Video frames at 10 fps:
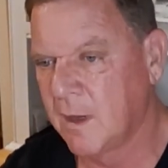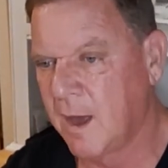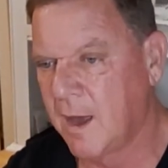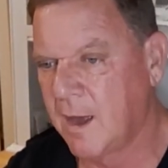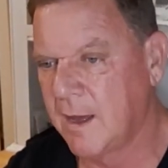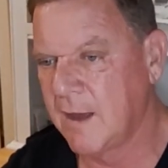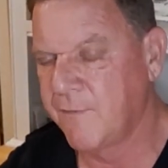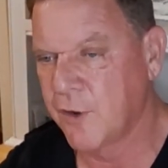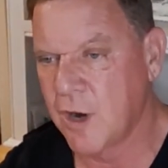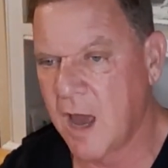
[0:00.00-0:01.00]
Uh,
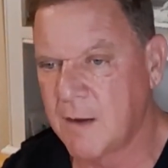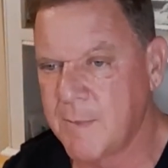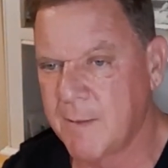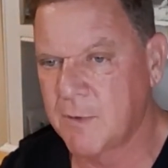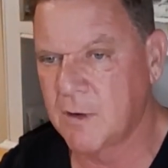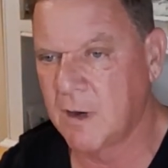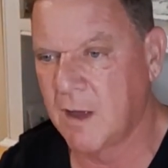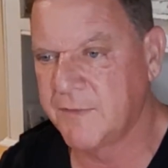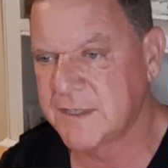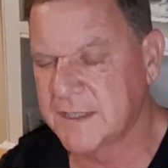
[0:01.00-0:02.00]
if you're not a member
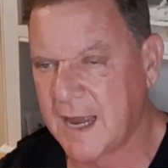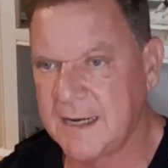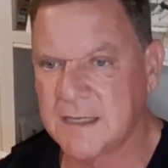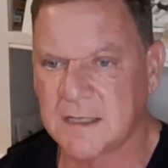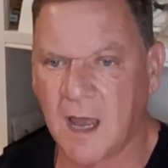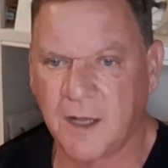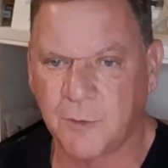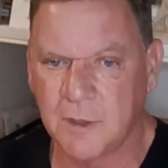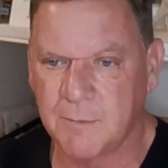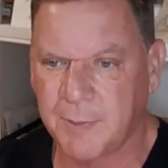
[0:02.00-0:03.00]
of the site, it's one
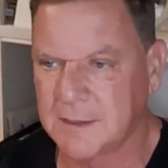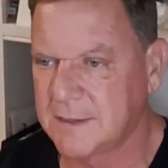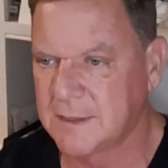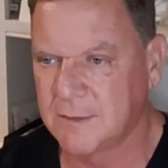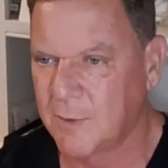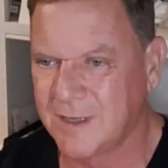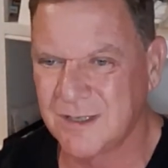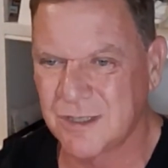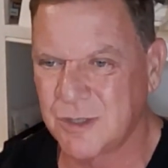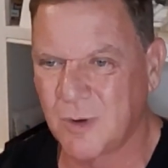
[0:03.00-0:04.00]
hundred, but uh, why don't
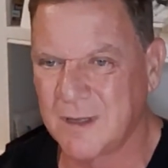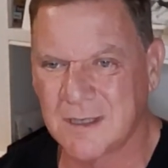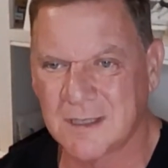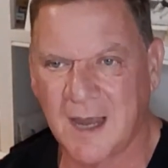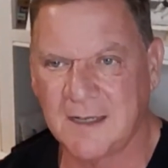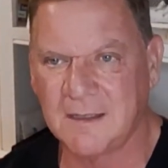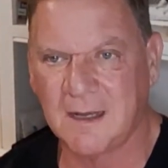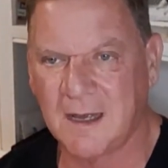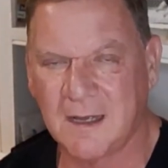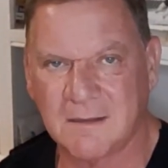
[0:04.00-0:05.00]
you just join the site,
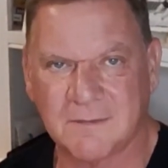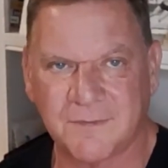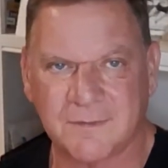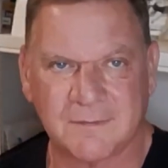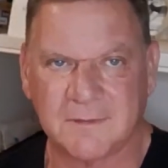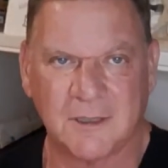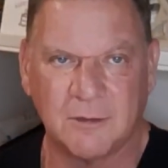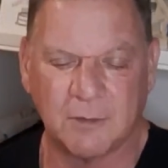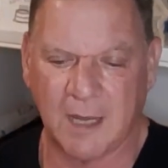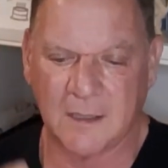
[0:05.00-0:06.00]
uh, for, you
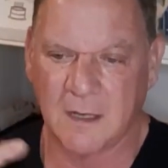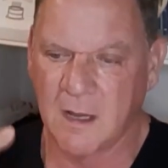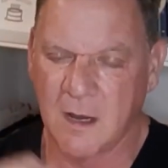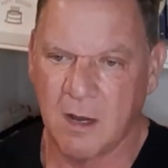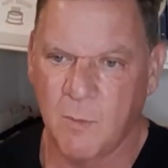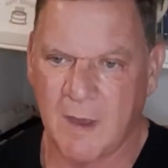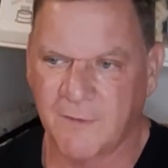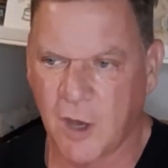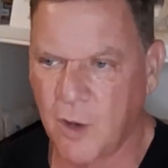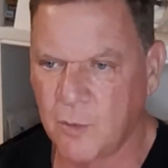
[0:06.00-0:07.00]
know, and we
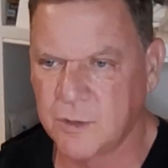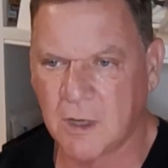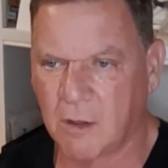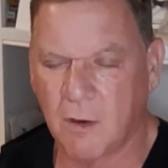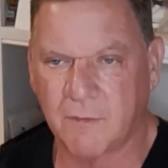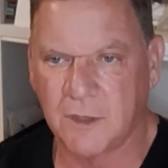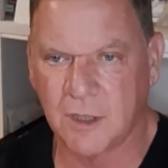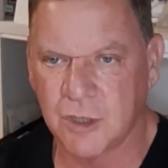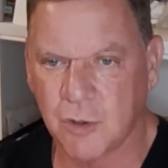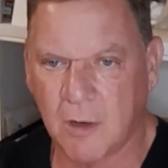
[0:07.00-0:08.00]
have codes all over
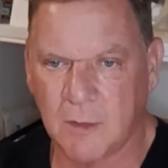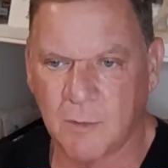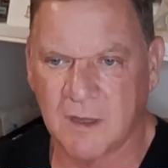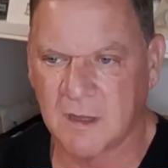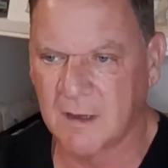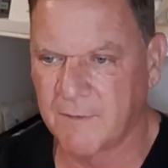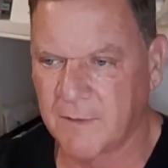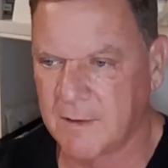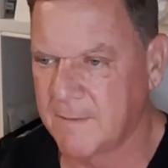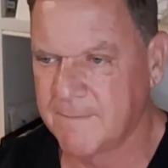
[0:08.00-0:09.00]
you can join it with,
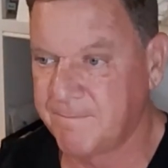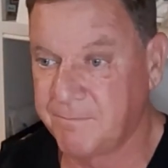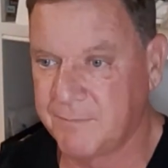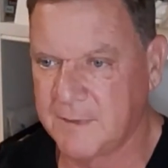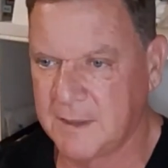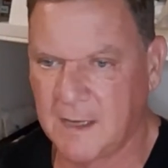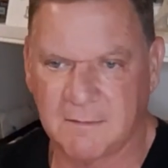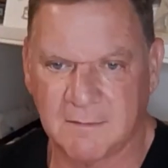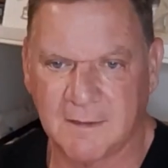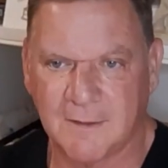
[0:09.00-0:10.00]
uh,
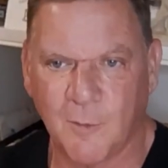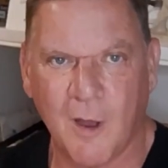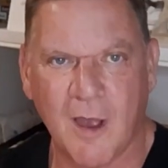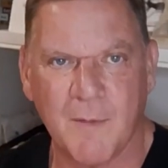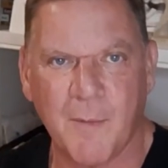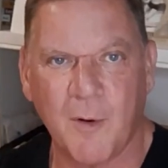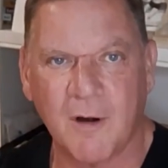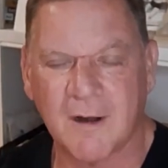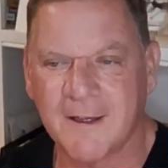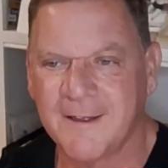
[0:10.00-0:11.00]
and uh, welcome
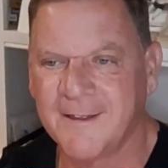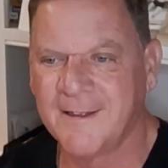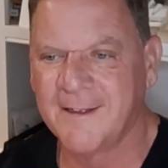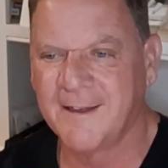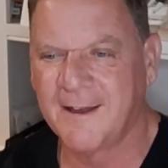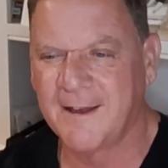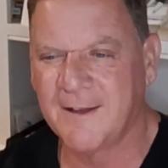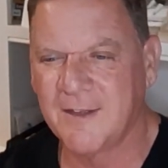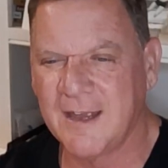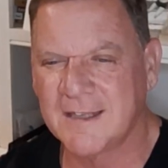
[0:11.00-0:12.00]
aboard.
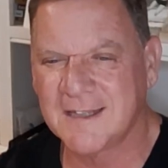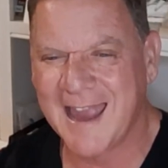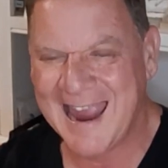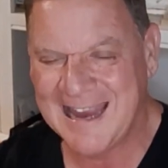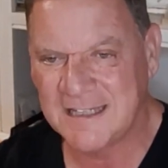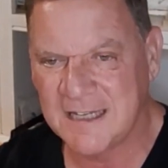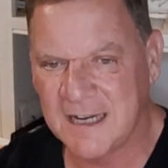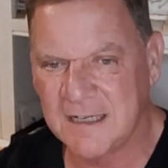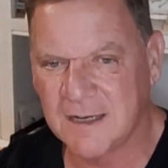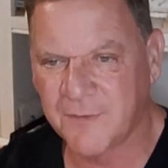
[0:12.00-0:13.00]
Uh, it's
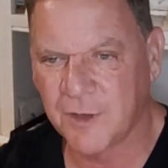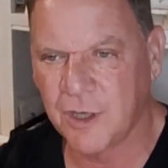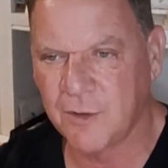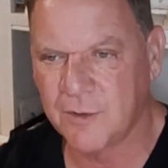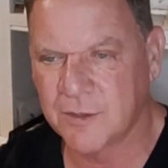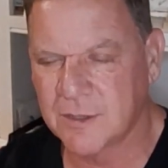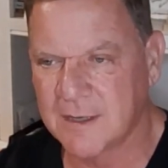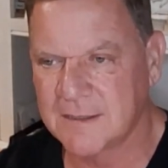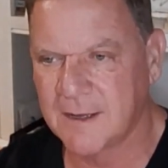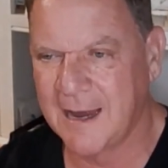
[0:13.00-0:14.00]
eighteen different units, so
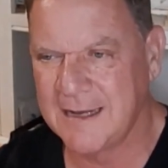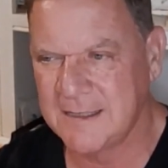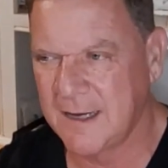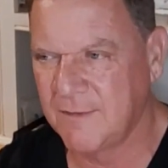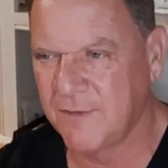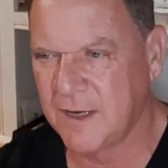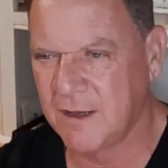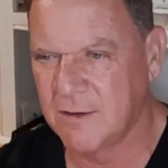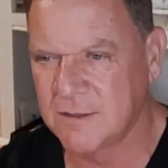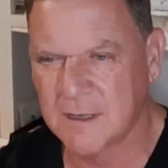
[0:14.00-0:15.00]
it's eighteen
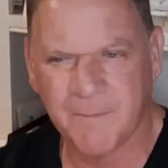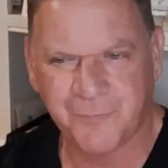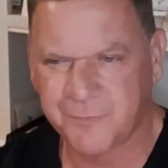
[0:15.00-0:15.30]
videos.